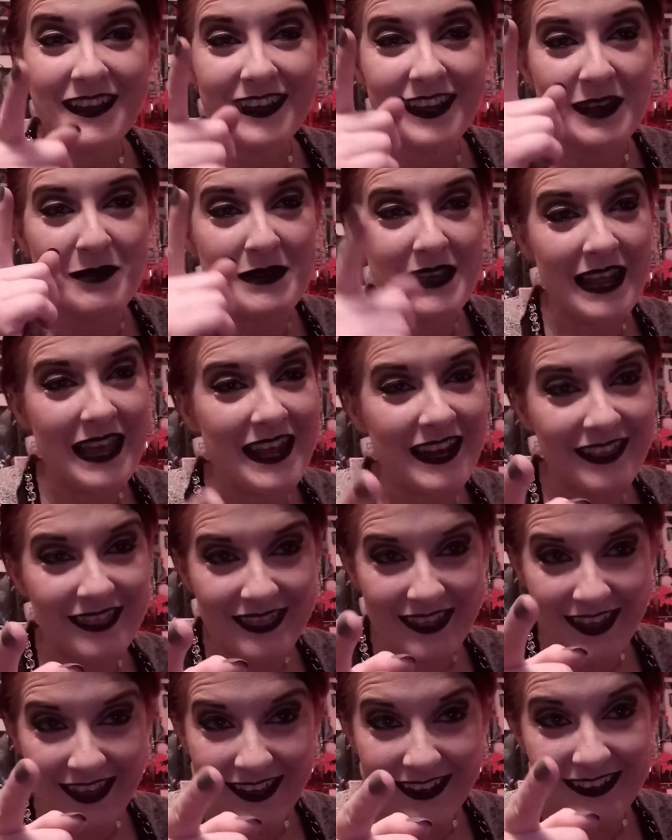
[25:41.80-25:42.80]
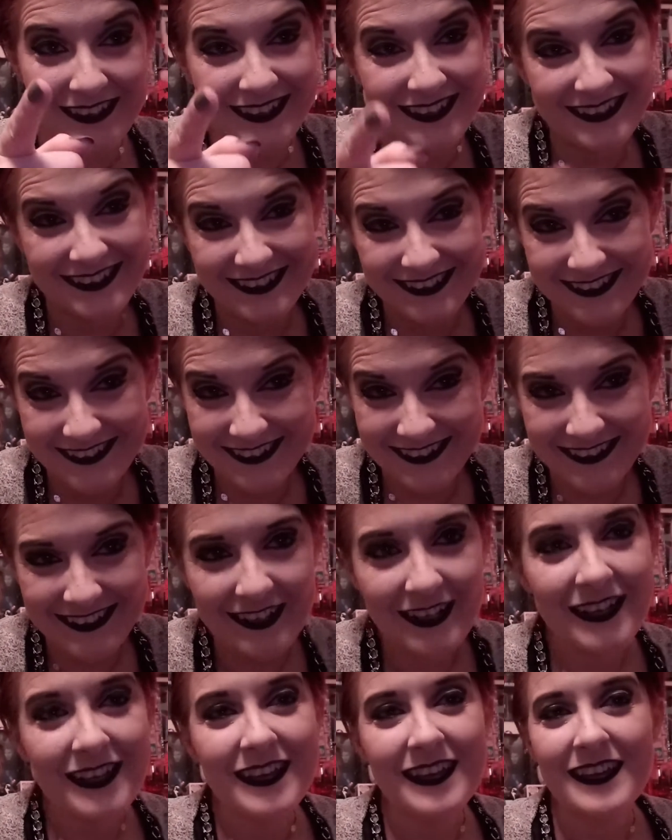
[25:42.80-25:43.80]
I'm gonna edit that.
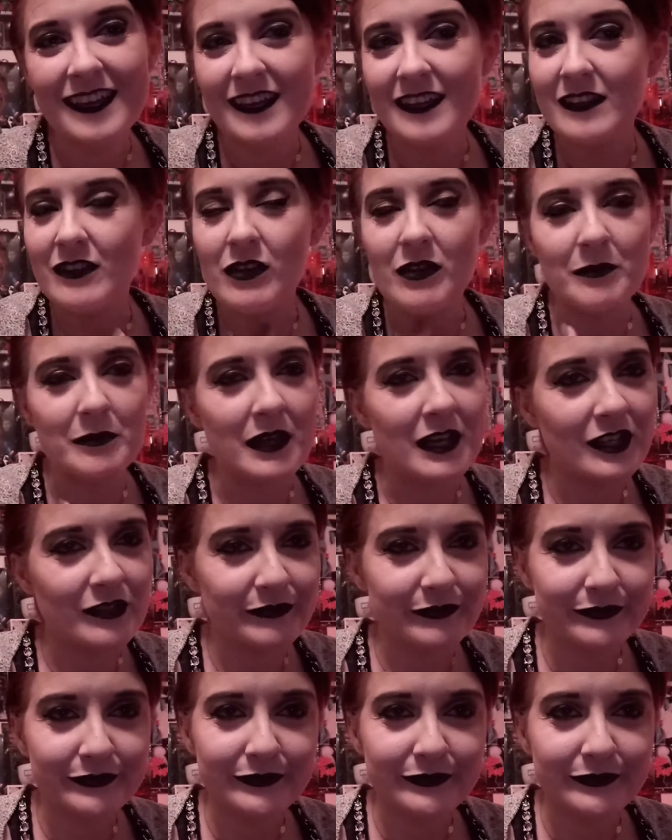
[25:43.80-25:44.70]
No, I'm not.